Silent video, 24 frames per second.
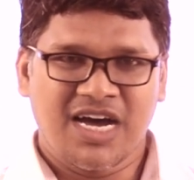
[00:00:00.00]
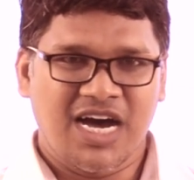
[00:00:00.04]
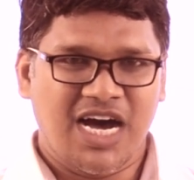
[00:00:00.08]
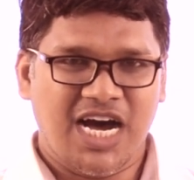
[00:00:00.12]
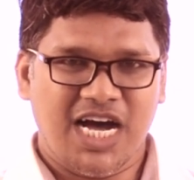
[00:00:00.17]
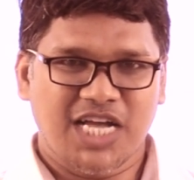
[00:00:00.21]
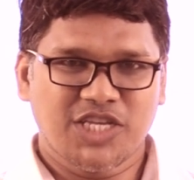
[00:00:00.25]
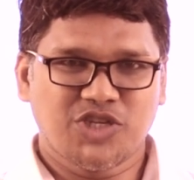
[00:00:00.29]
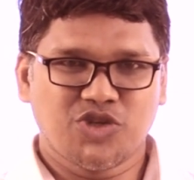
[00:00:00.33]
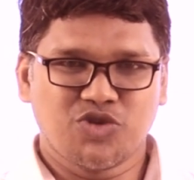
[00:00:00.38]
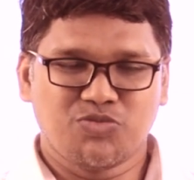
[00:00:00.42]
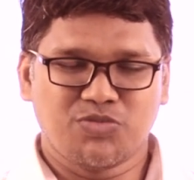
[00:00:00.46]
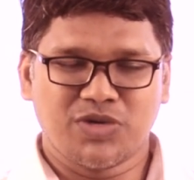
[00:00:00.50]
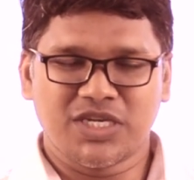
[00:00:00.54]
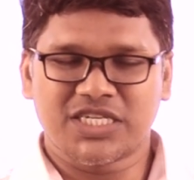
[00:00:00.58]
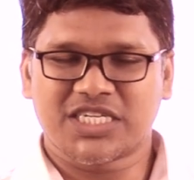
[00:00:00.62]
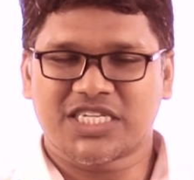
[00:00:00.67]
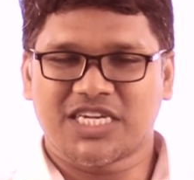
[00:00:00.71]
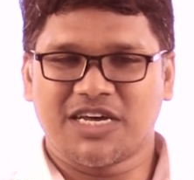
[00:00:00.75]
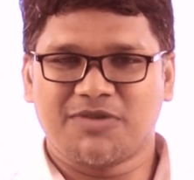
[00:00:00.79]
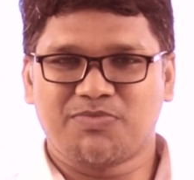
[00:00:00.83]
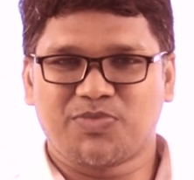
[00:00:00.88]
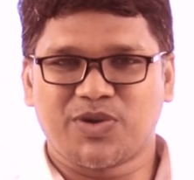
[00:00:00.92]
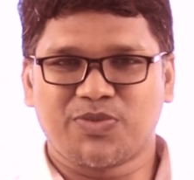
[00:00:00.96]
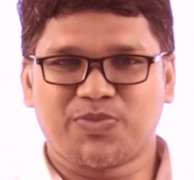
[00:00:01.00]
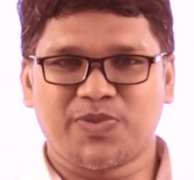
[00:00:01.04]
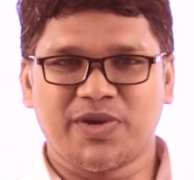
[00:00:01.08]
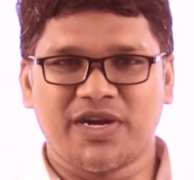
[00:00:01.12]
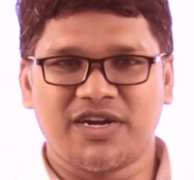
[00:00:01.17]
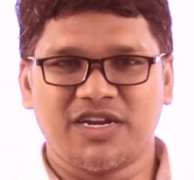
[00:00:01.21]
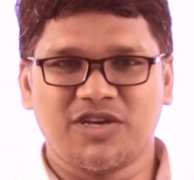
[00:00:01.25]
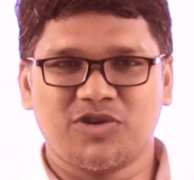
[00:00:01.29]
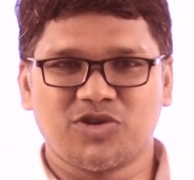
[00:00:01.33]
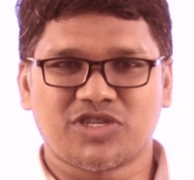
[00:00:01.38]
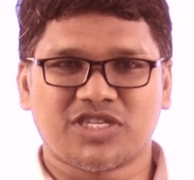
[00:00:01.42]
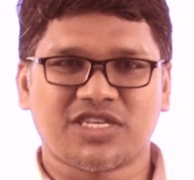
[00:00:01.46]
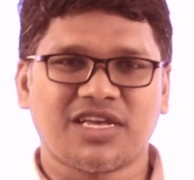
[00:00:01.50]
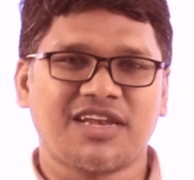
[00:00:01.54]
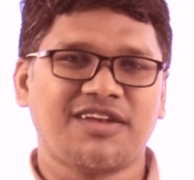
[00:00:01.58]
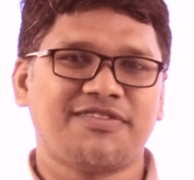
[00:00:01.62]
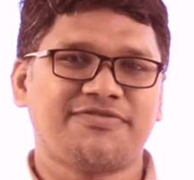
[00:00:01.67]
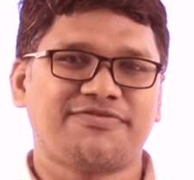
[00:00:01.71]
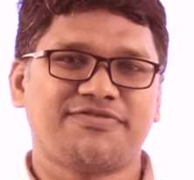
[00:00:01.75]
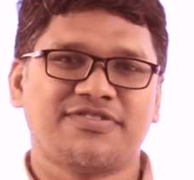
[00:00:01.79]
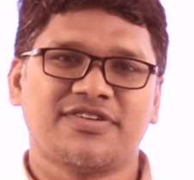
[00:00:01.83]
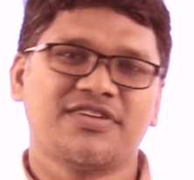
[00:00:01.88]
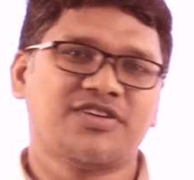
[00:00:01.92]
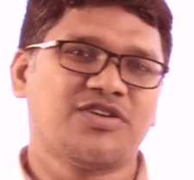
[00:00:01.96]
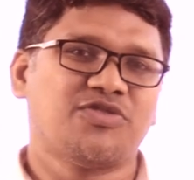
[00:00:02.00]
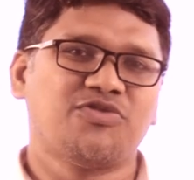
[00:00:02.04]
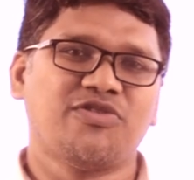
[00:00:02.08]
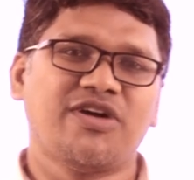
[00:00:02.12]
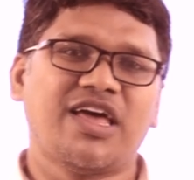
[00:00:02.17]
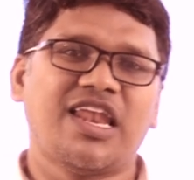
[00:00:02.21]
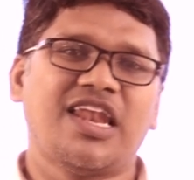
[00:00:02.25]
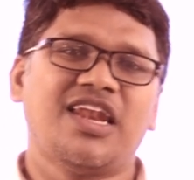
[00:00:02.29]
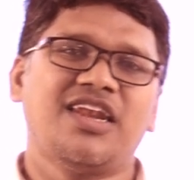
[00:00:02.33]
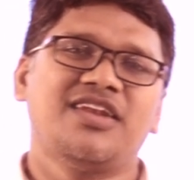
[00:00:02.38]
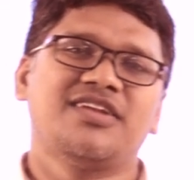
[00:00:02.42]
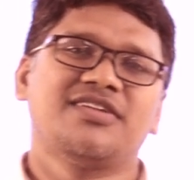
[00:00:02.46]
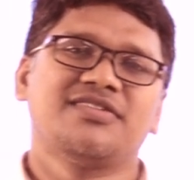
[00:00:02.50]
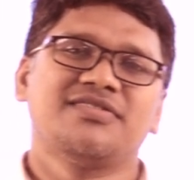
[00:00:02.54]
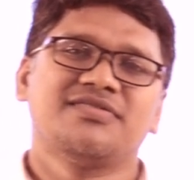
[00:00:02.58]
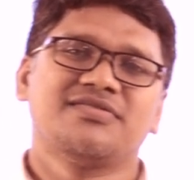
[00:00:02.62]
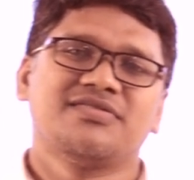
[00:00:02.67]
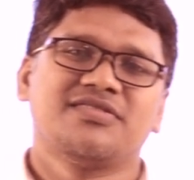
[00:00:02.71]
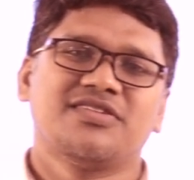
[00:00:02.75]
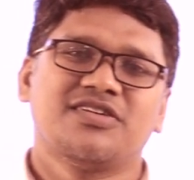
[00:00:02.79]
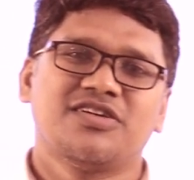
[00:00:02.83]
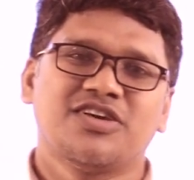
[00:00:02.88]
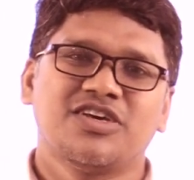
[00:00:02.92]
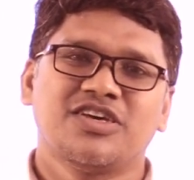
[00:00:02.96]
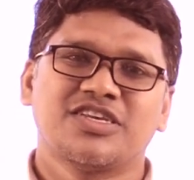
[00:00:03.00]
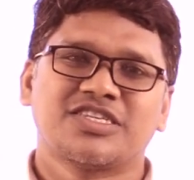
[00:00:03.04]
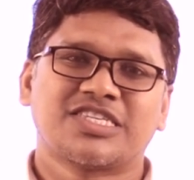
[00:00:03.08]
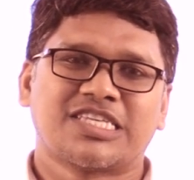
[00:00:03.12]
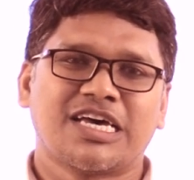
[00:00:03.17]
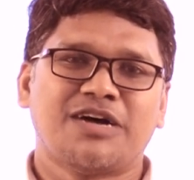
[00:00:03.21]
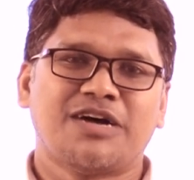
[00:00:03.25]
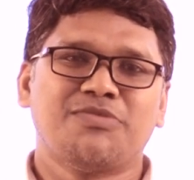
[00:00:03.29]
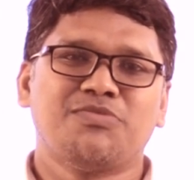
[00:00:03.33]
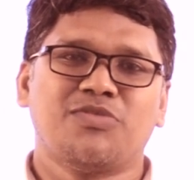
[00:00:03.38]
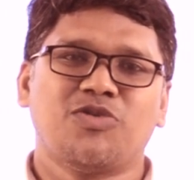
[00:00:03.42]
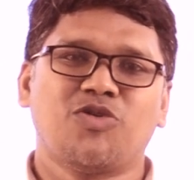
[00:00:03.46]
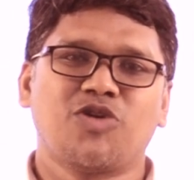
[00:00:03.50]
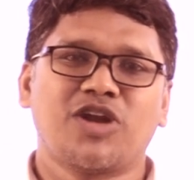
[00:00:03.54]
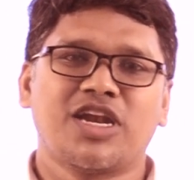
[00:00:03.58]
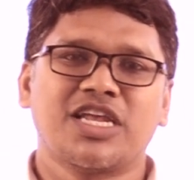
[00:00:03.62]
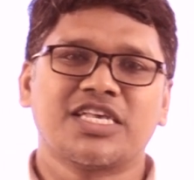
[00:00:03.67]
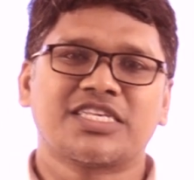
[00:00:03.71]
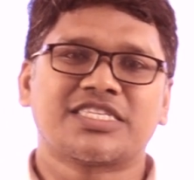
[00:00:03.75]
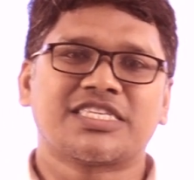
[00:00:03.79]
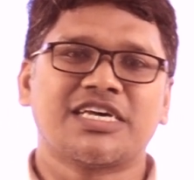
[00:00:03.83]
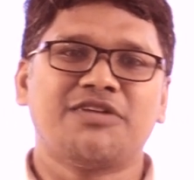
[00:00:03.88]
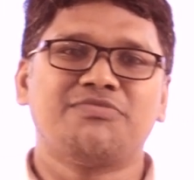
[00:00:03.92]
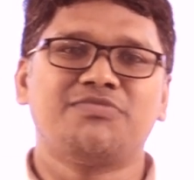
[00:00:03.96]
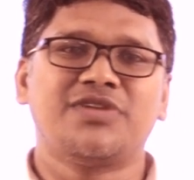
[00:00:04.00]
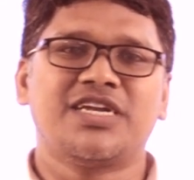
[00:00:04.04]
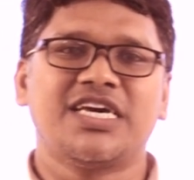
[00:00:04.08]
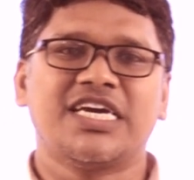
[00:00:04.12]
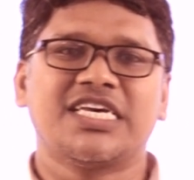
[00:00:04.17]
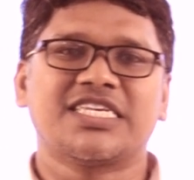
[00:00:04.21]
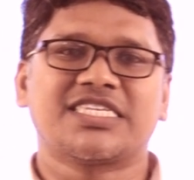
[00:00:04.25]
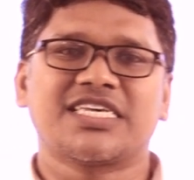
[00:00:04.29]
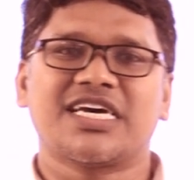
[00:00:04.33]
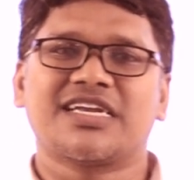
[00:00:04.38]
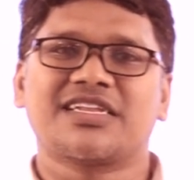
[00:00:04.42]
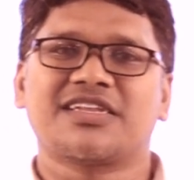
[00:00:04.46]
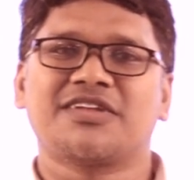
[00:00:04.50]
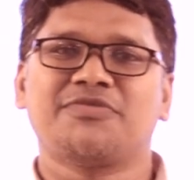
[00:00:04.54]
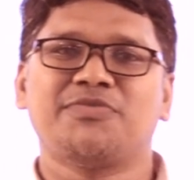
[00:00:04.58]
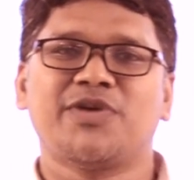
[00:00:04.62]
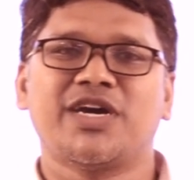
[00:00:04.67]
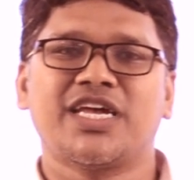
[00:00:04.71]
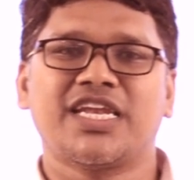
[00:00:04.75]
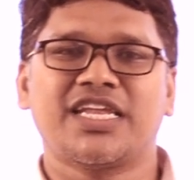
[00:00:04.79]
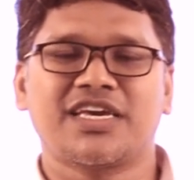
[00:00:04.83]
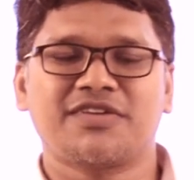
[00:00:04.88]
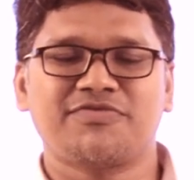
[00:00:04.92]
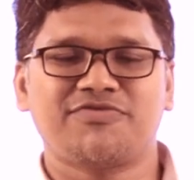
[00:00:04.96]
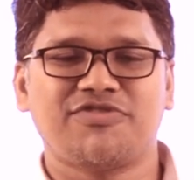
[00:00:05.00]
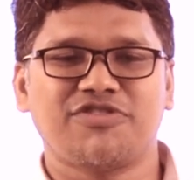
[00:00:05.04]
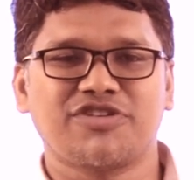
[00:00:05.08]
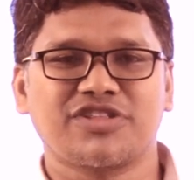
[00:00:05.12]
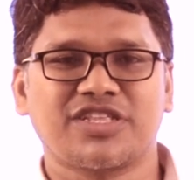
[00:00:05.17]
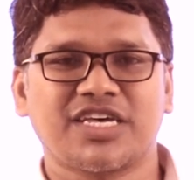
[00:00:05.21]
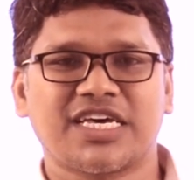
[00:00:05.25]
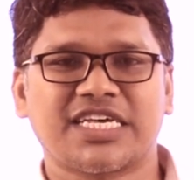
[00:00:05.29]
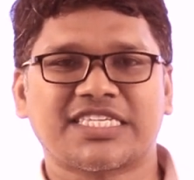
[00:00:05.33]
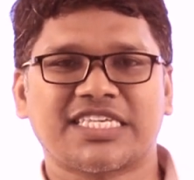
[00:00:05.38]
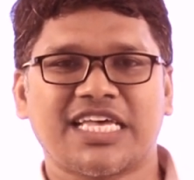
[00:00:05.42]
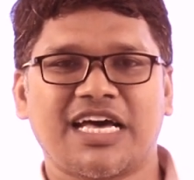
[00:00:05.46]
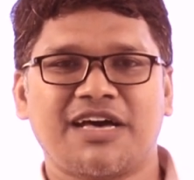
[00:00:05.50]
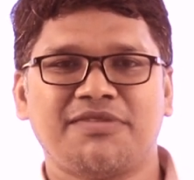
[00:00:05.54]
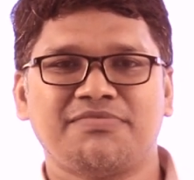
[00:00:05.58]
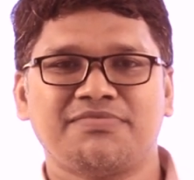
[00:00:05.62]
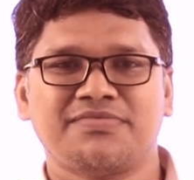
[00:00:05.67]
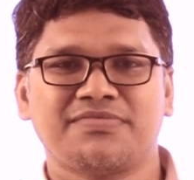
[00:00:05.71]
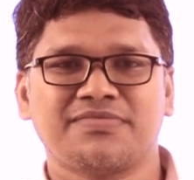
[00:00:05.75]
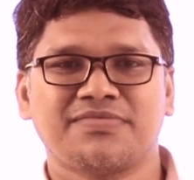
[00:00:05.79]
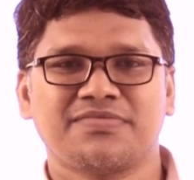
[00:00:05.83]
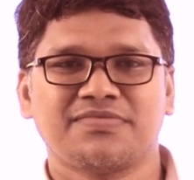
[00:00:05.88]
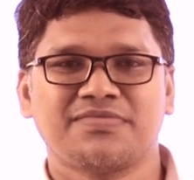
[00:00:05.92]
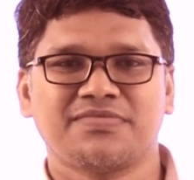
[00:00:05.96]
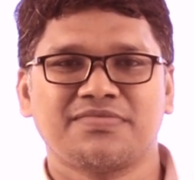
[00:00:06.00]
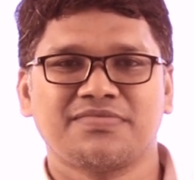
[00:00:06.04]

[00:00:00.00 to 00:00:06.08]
As you must have prepared yourself, well, only some days are remaining for the exam.